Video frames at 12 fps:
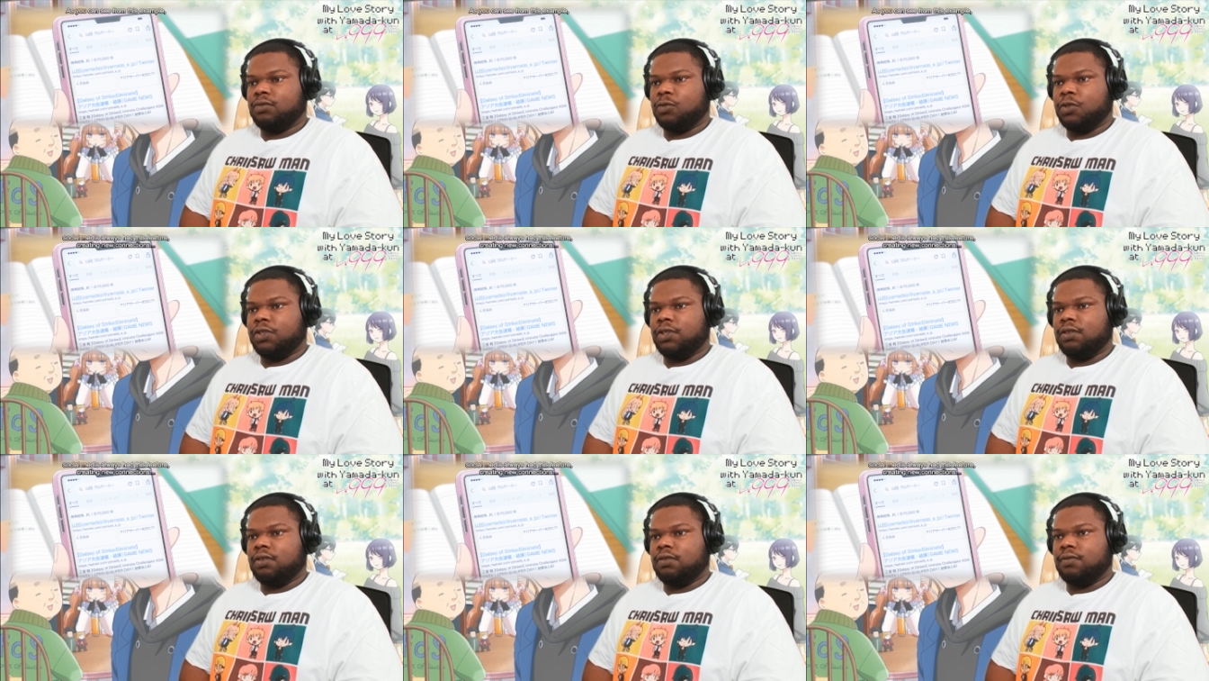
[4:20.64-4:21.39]
What's
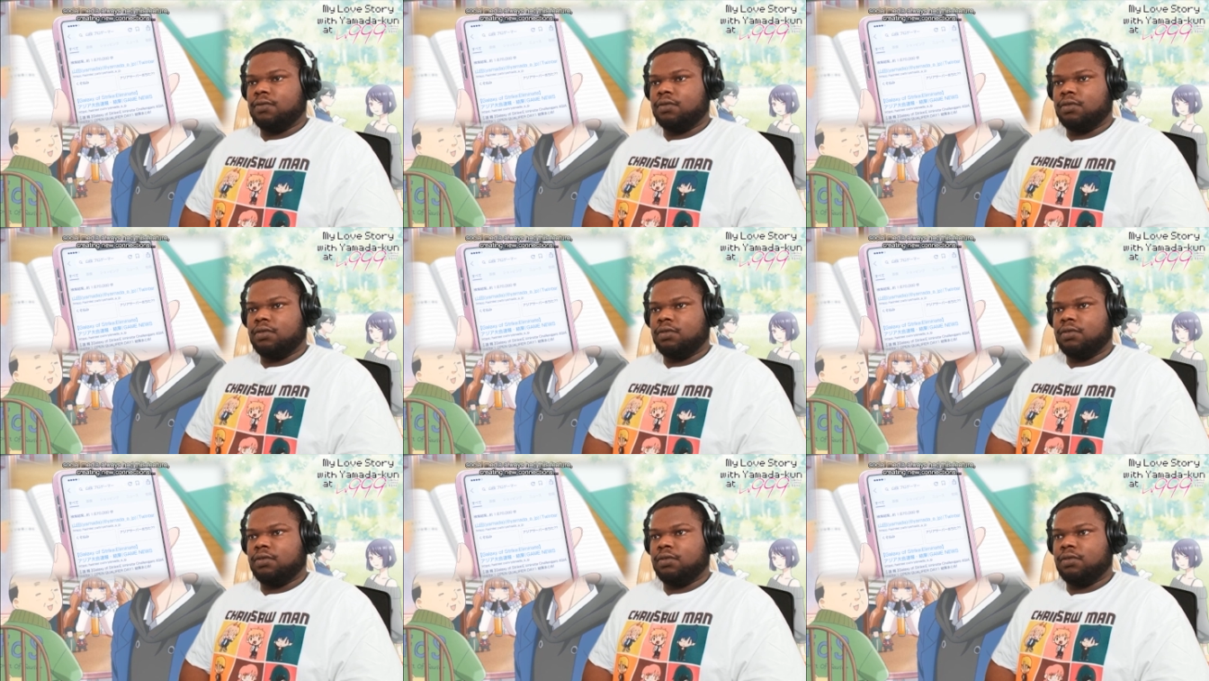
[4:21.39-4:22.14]
she looking for?
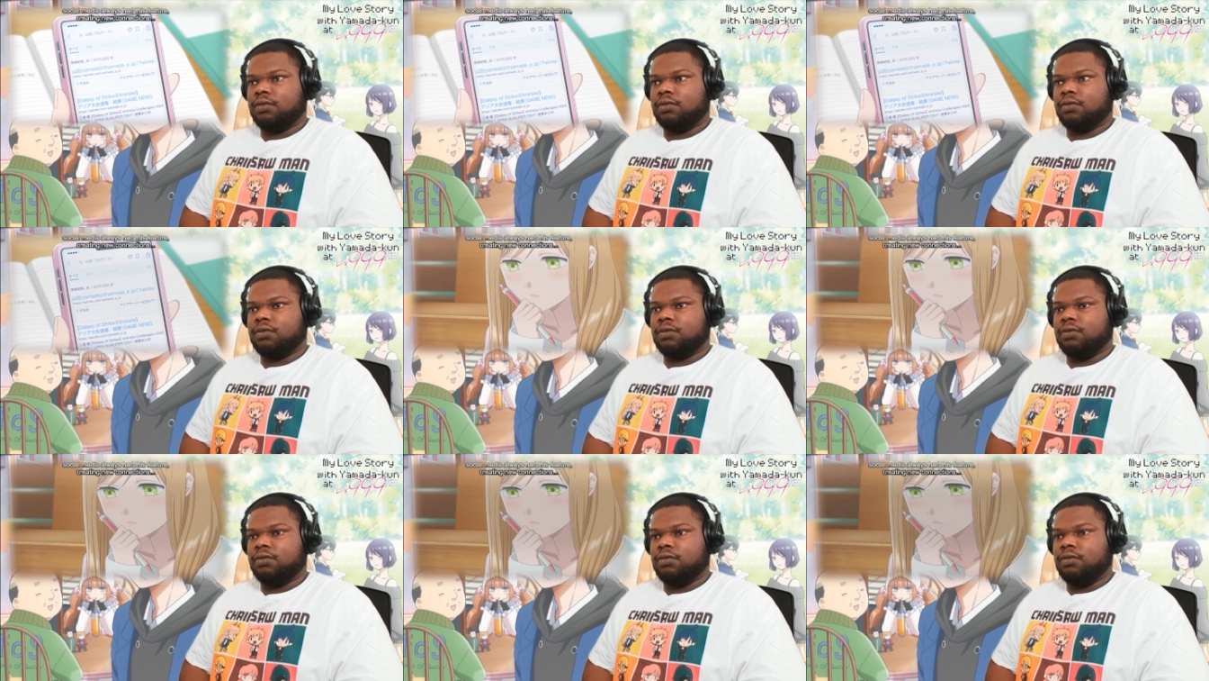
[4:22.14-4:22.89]

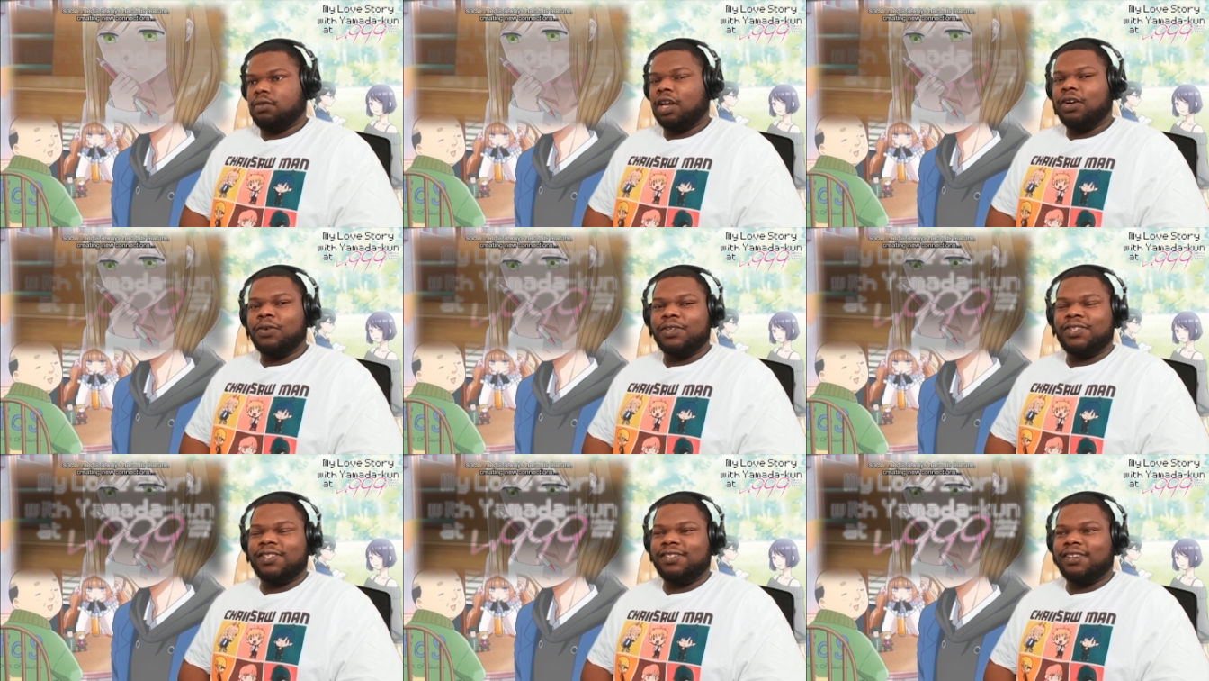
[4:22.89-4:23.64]
Oh, is
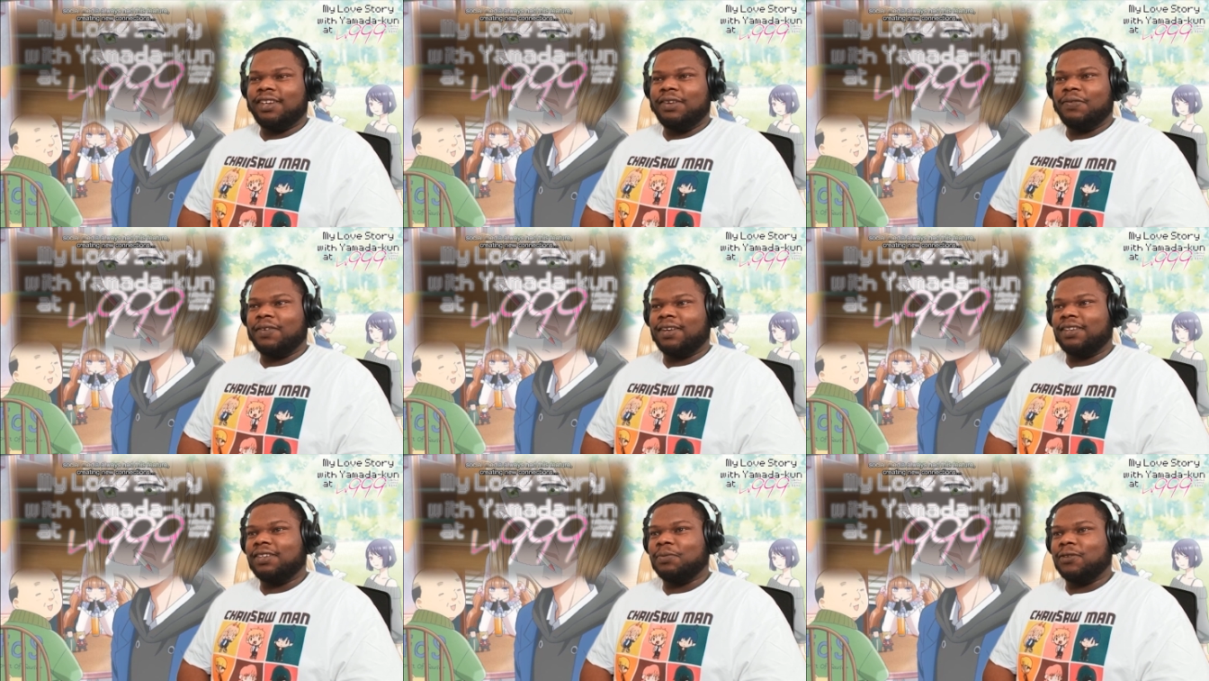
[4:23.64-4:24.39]
she trying to
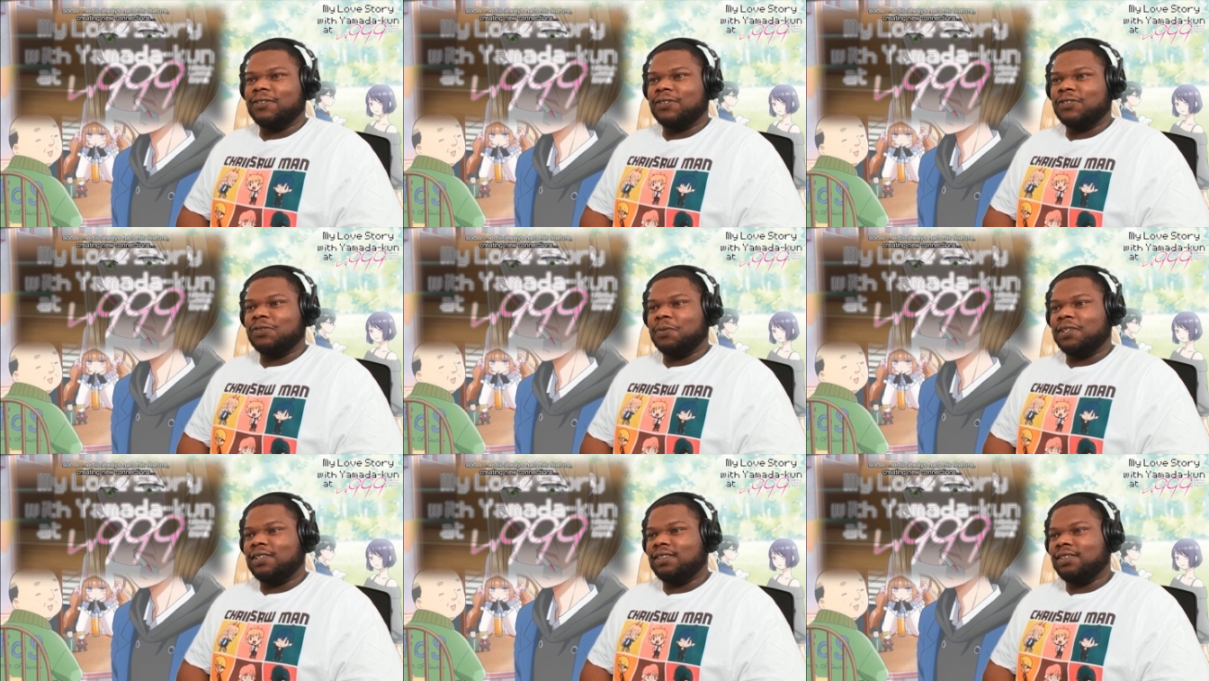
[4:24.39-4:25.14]
find him on social
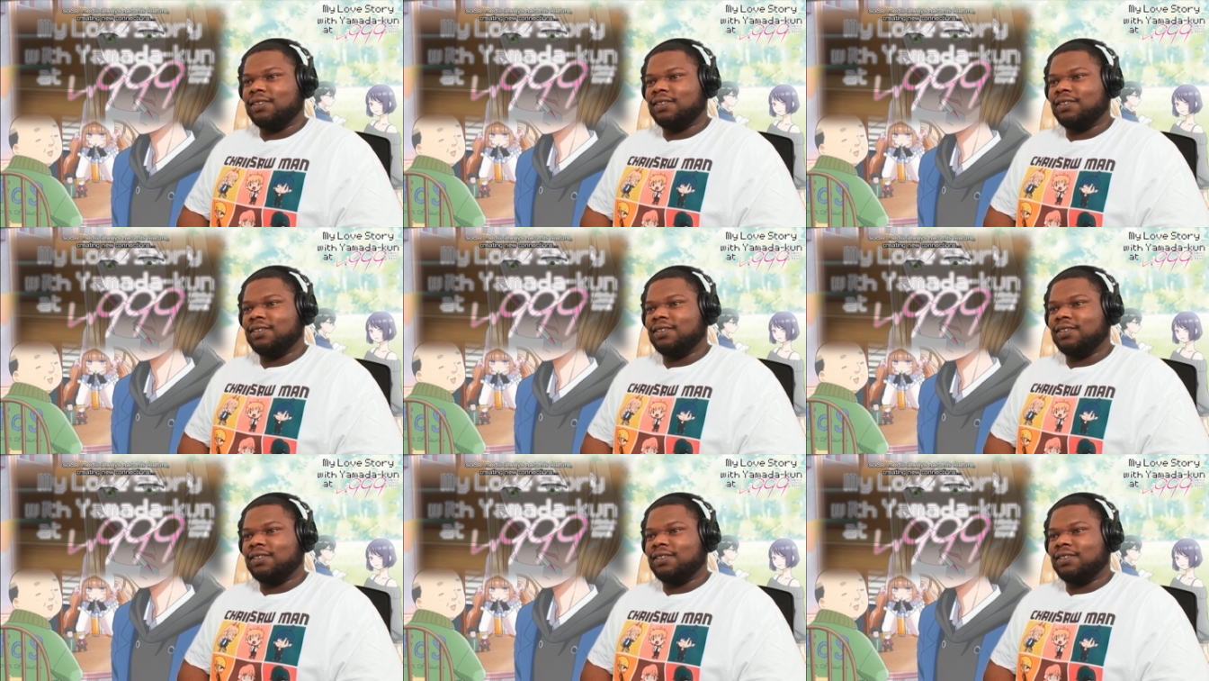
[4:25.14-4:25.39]
media?